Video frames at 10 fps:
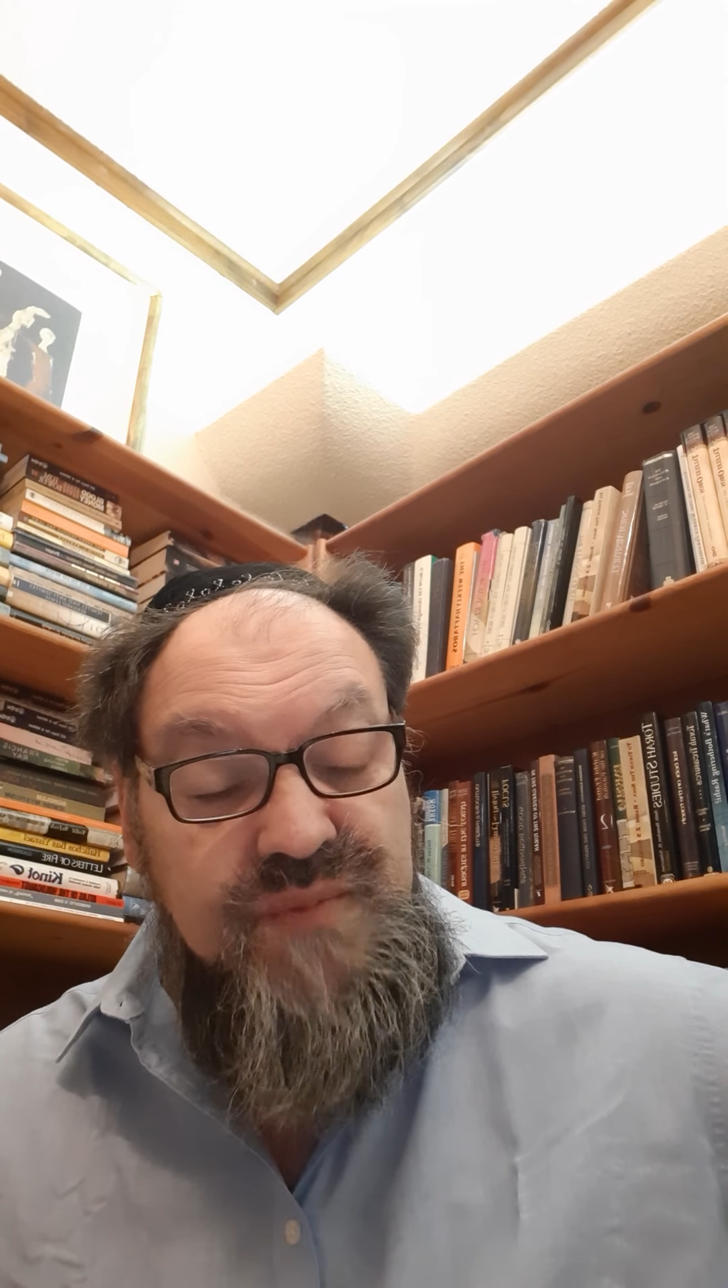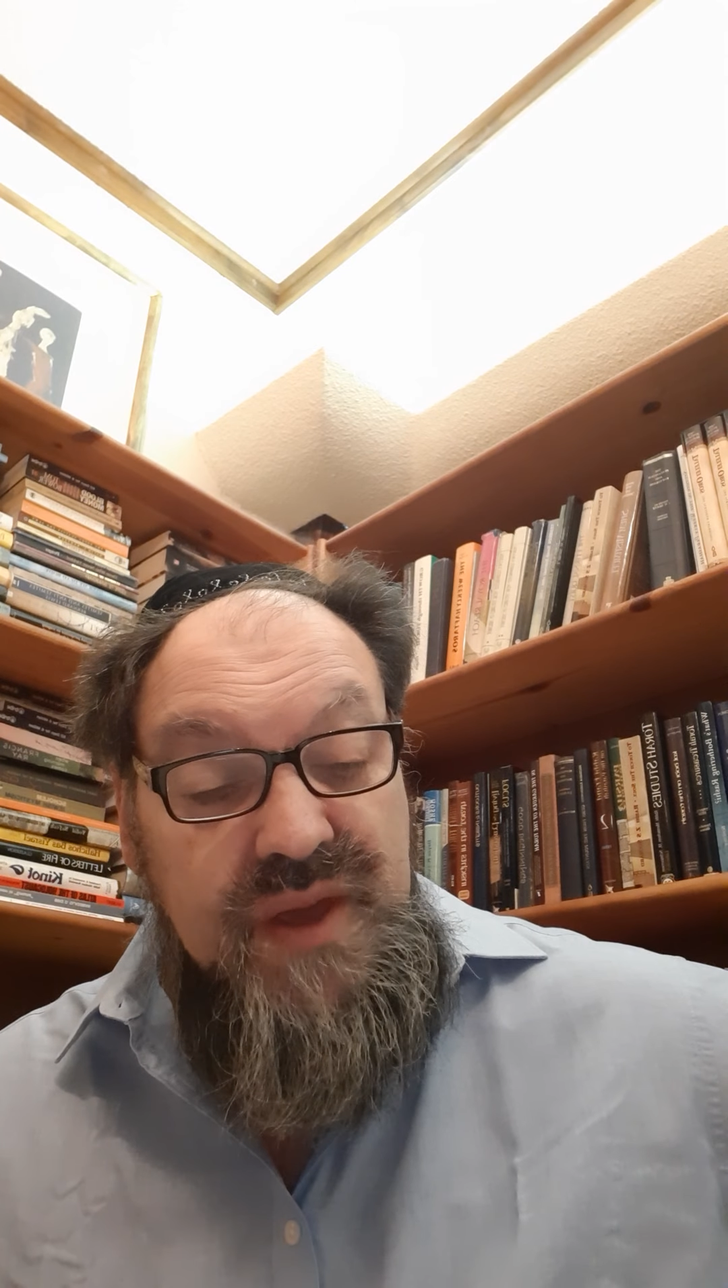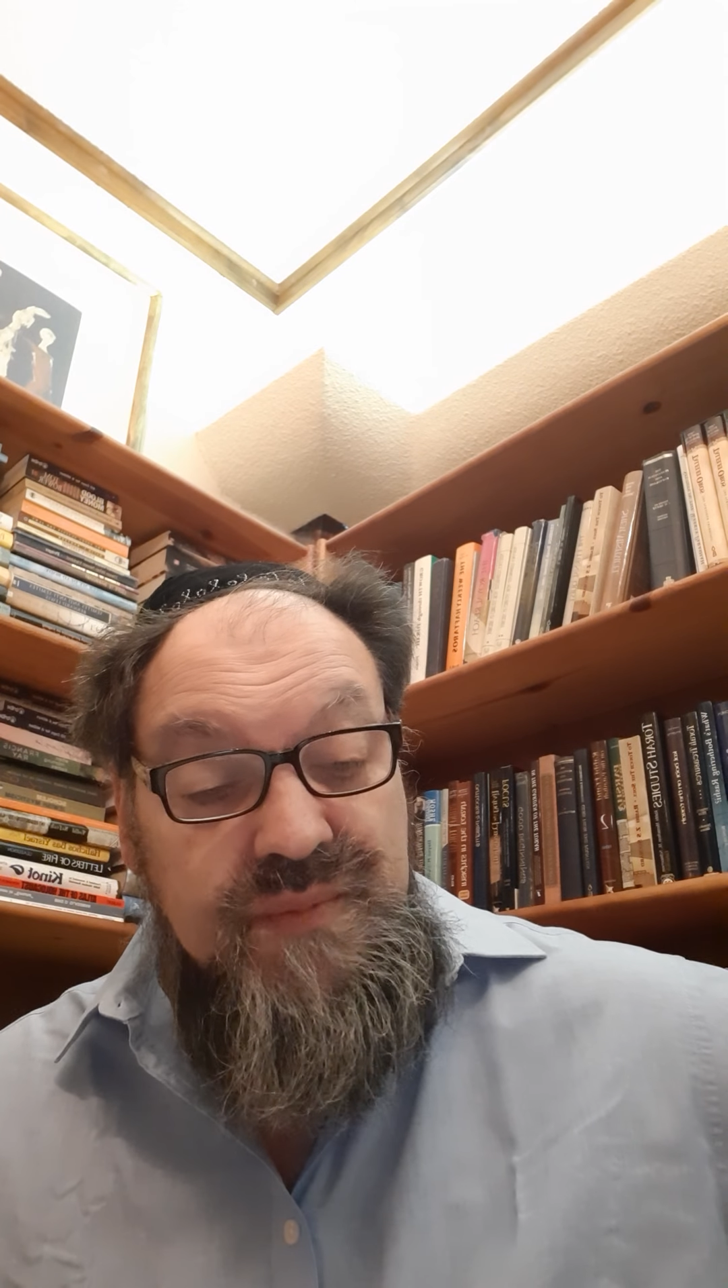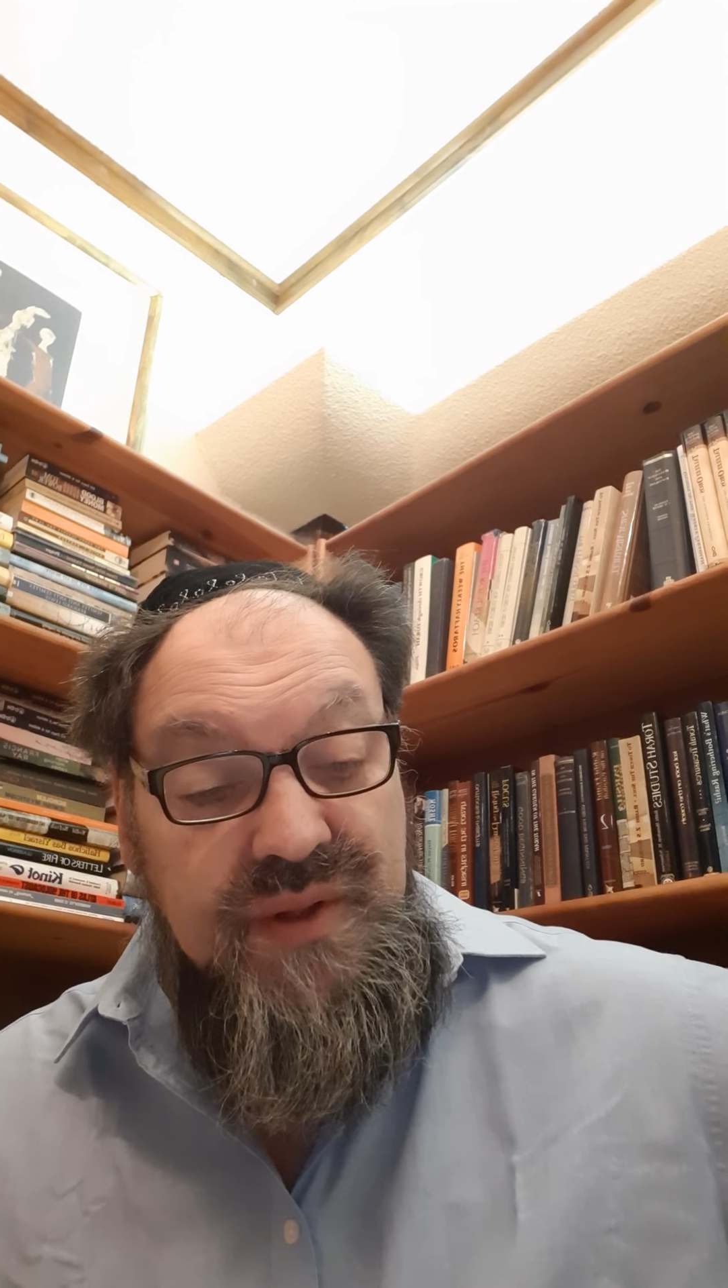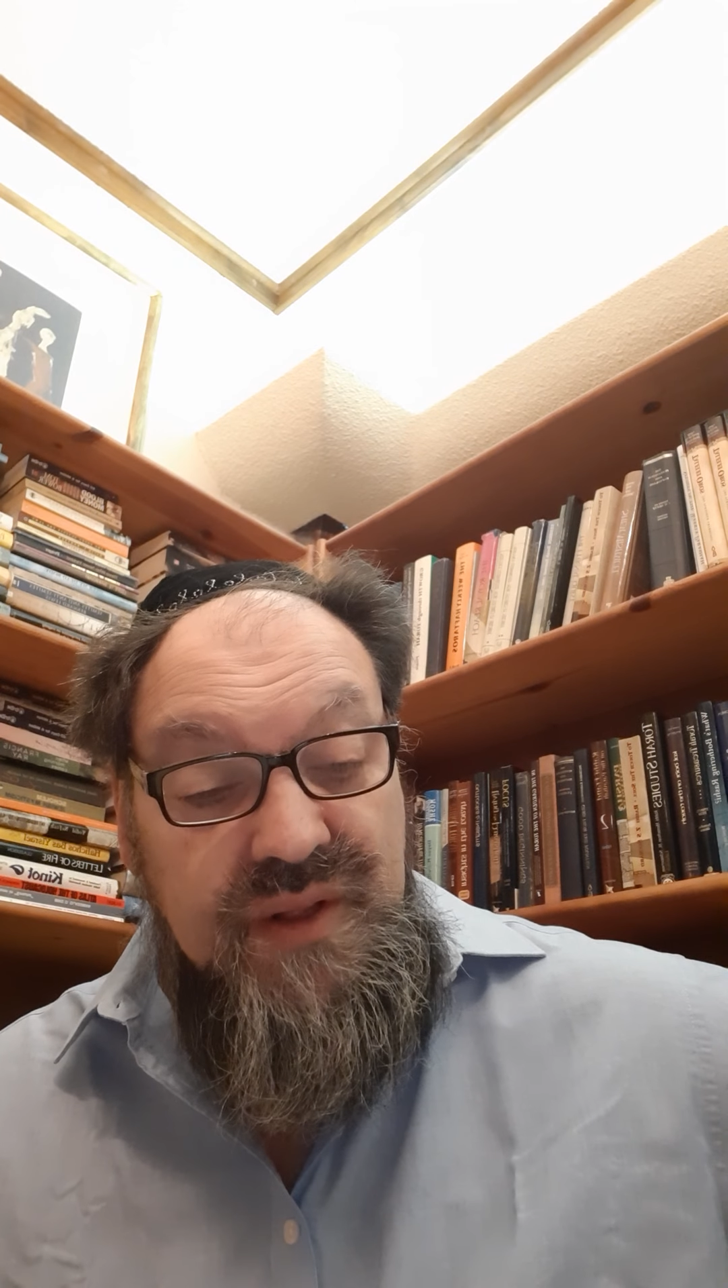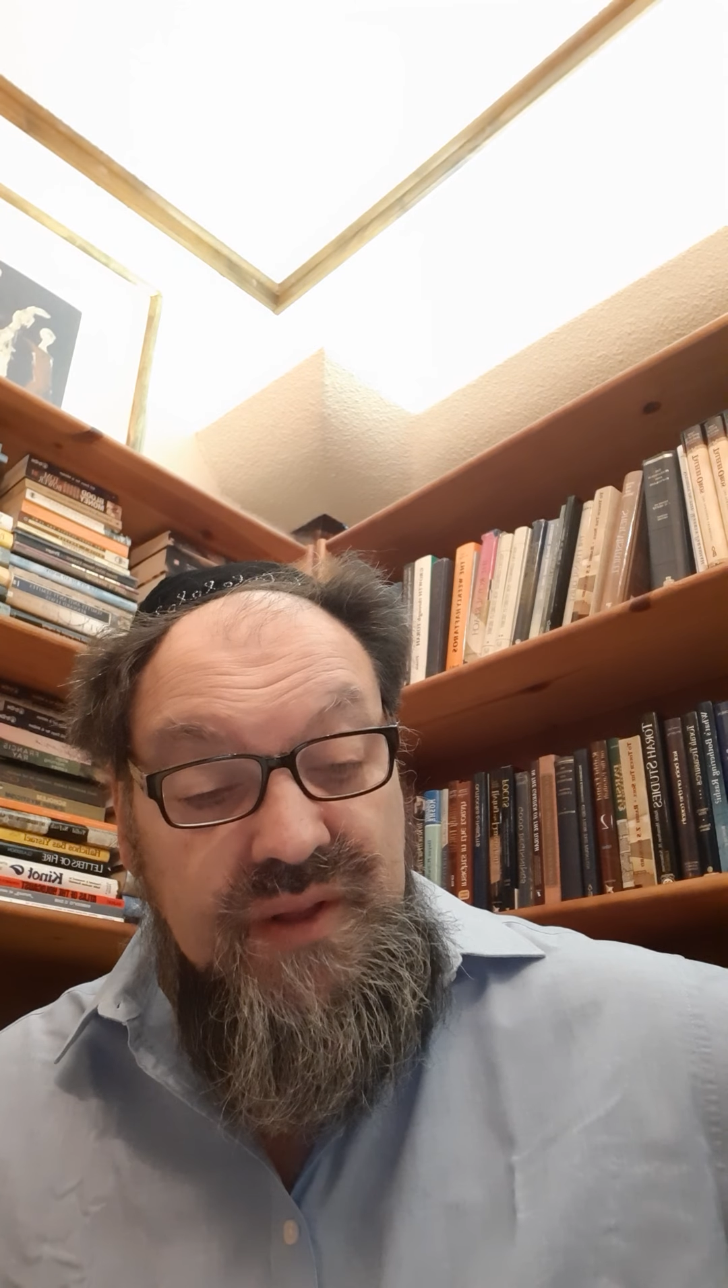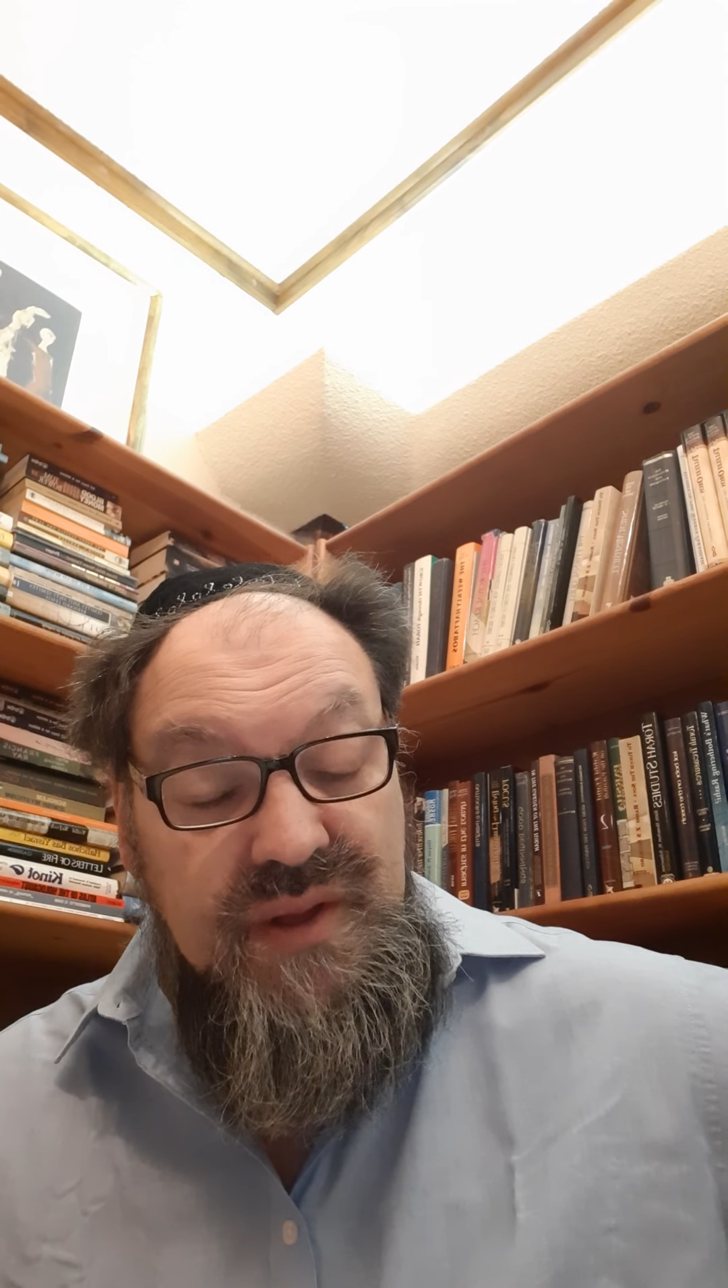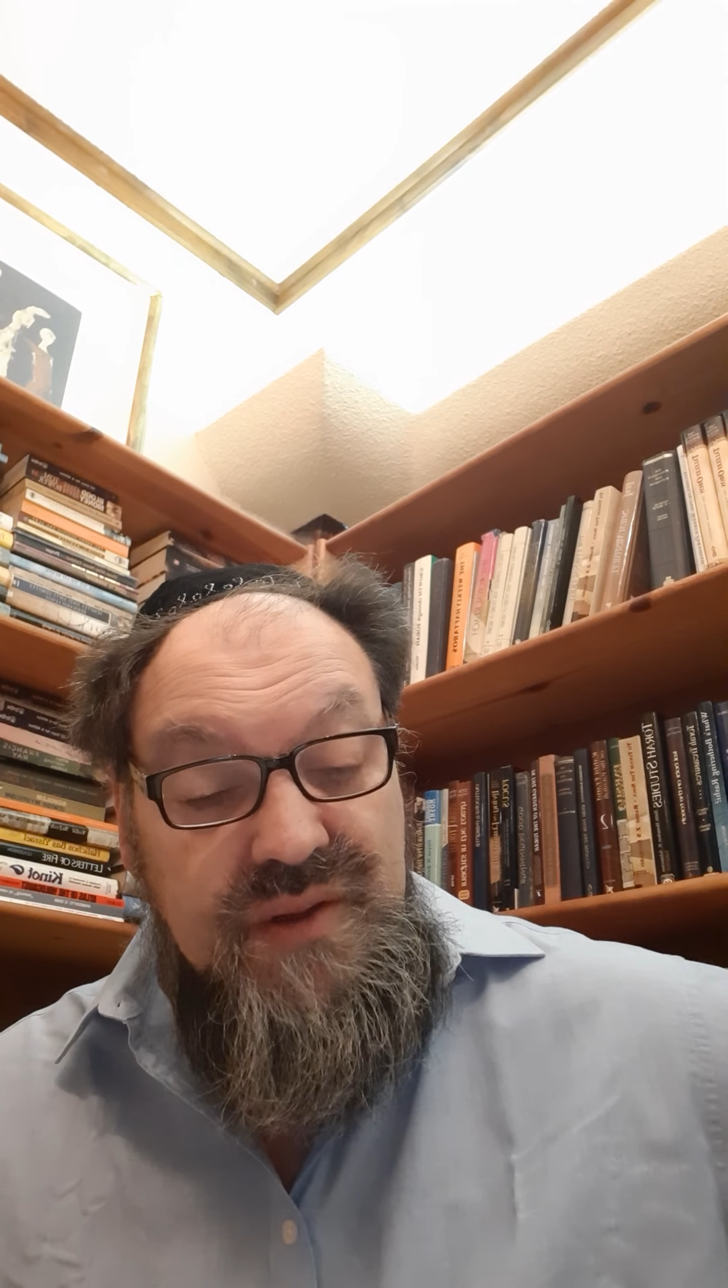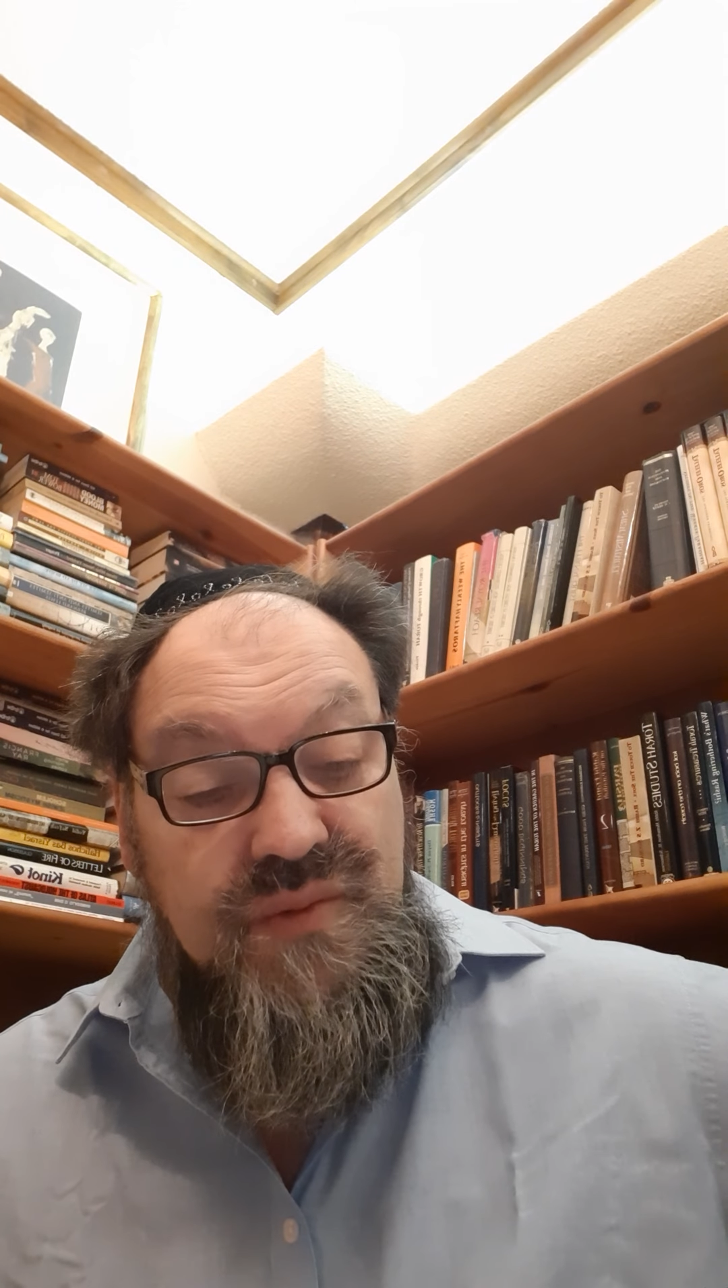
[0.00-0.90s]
people